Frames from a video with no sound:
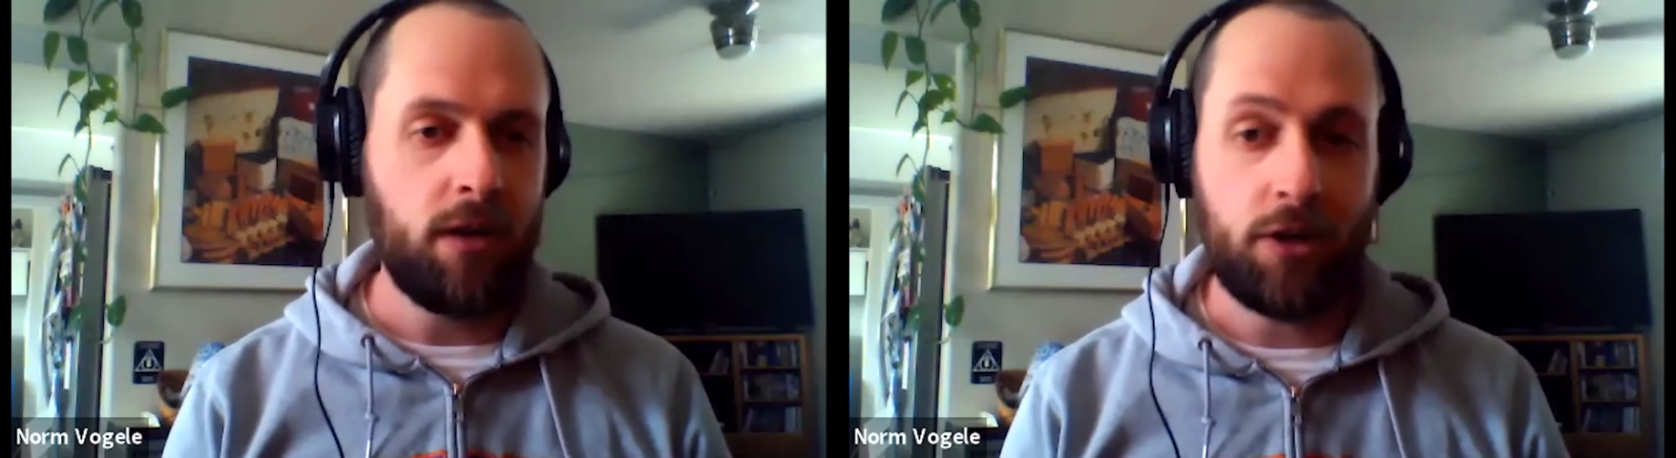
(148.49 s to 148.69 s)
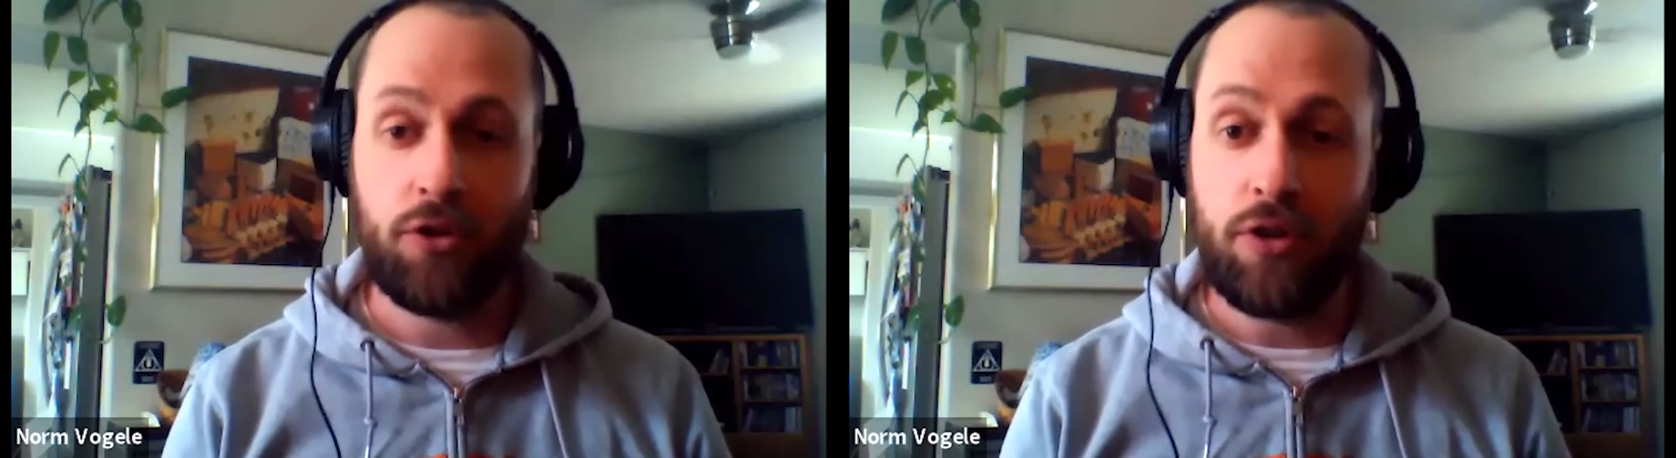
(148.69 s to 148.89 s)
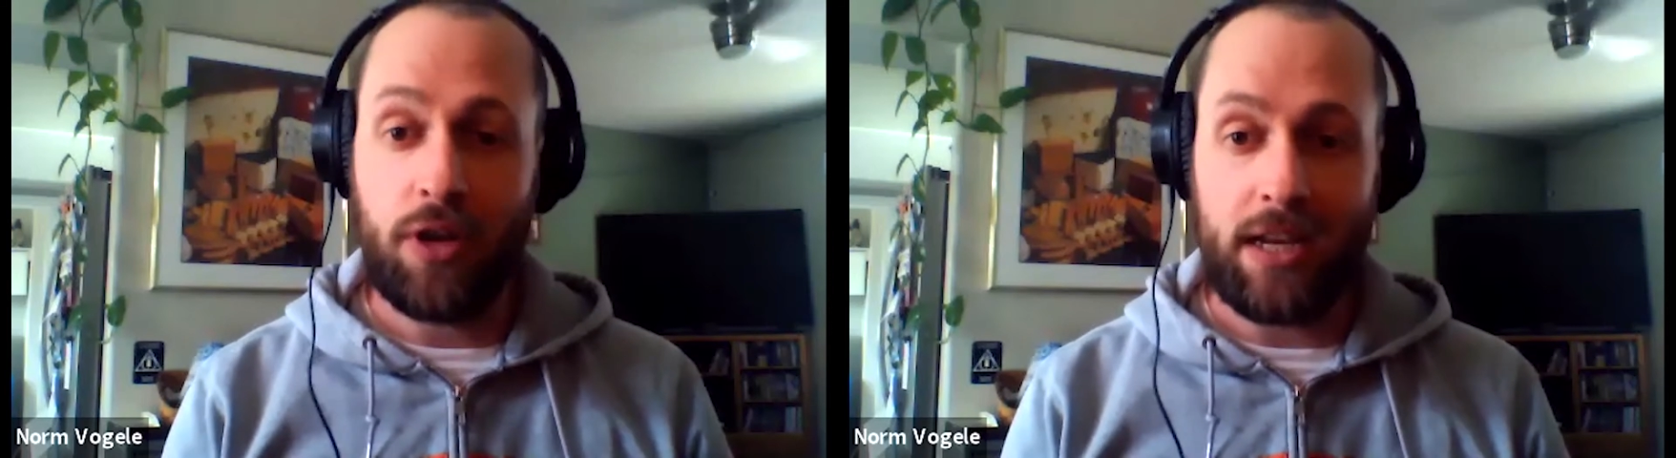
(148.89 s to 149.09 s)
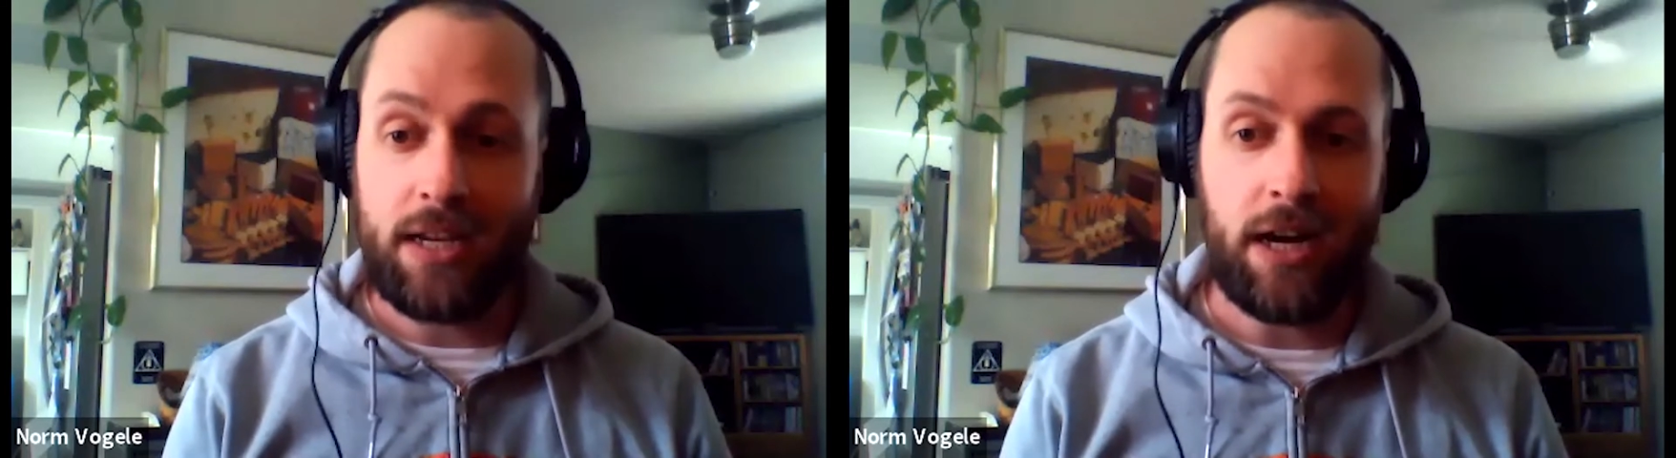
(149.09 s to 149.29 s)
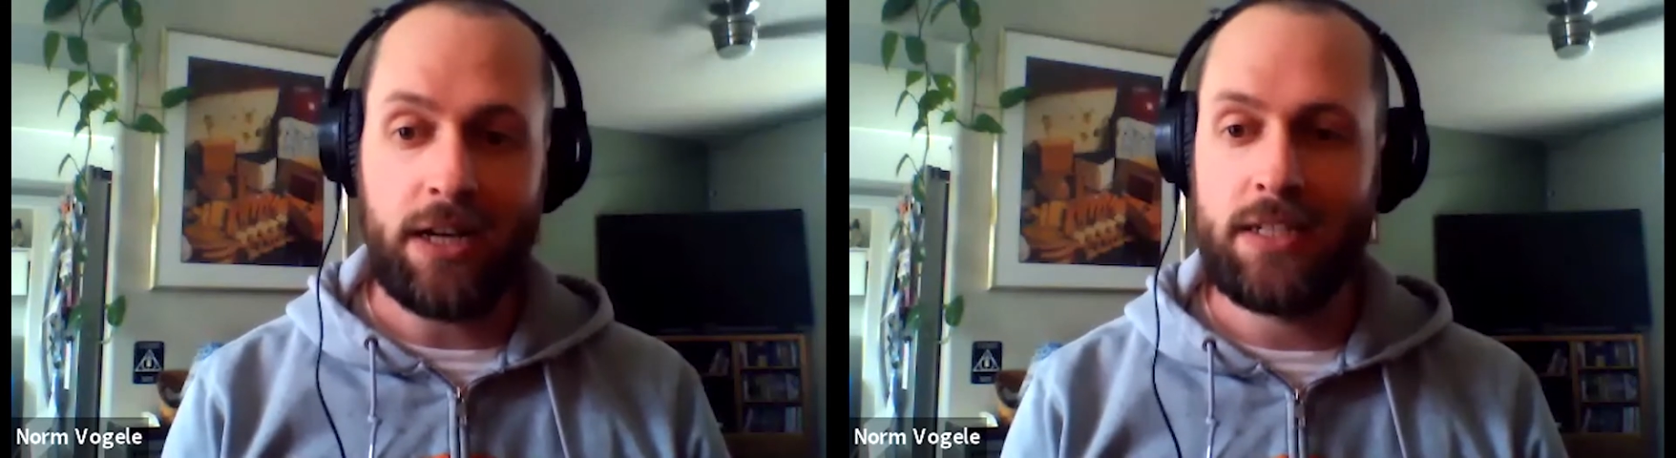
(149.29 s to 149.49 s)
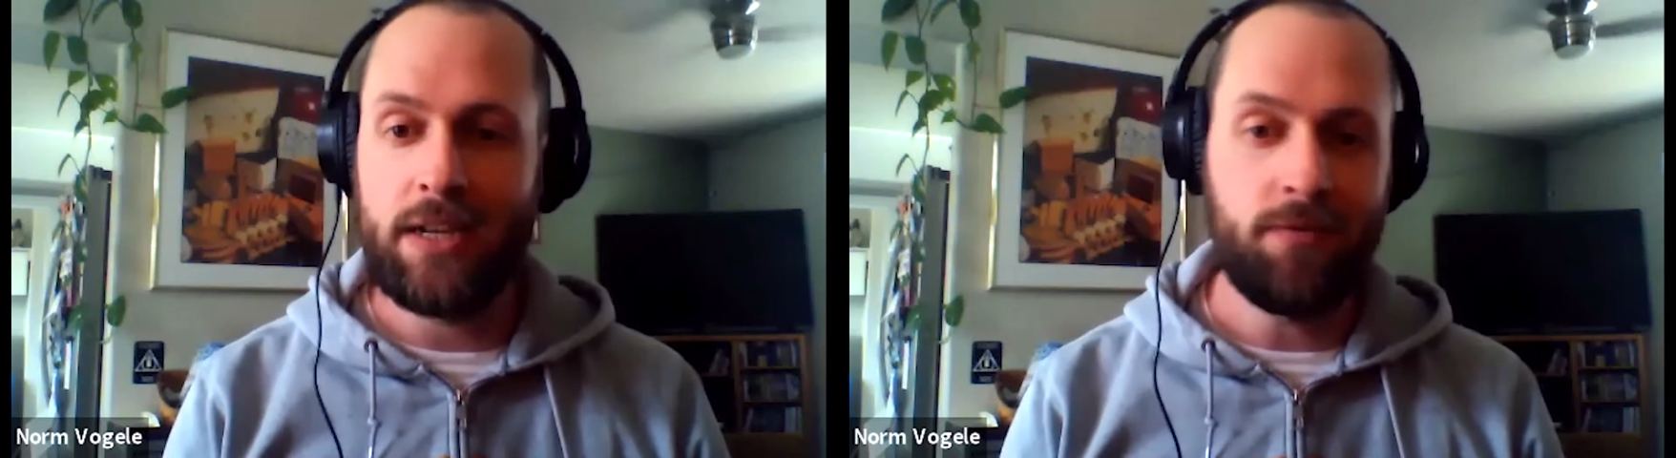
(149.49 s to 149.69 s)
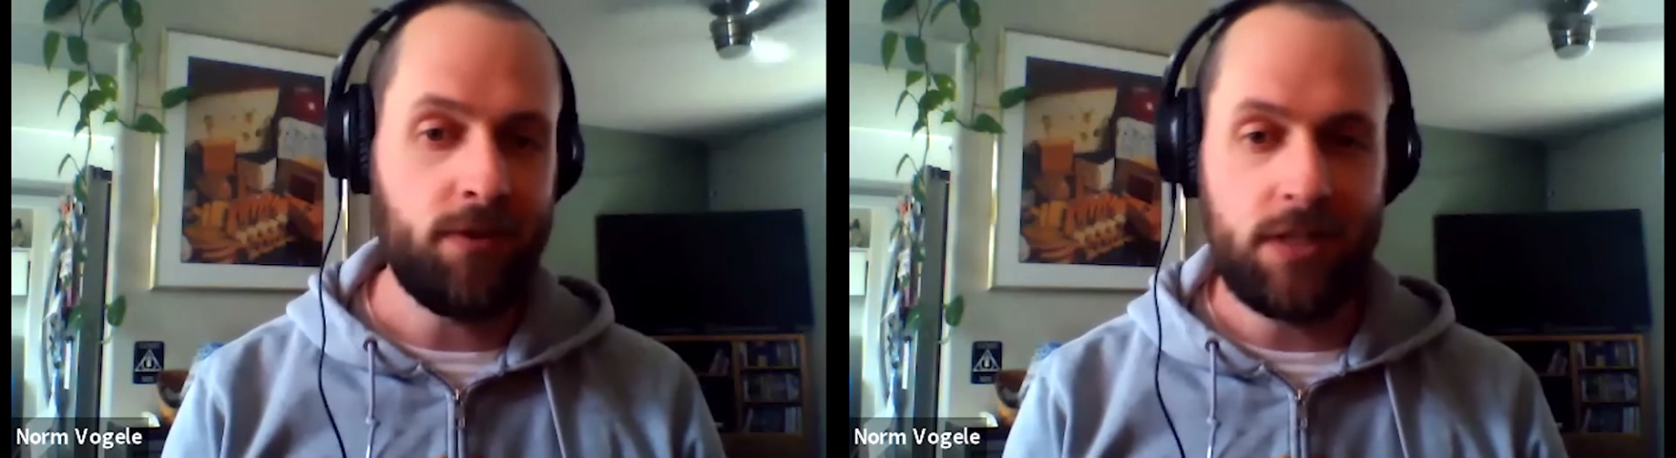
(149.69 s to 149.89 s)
are creating content for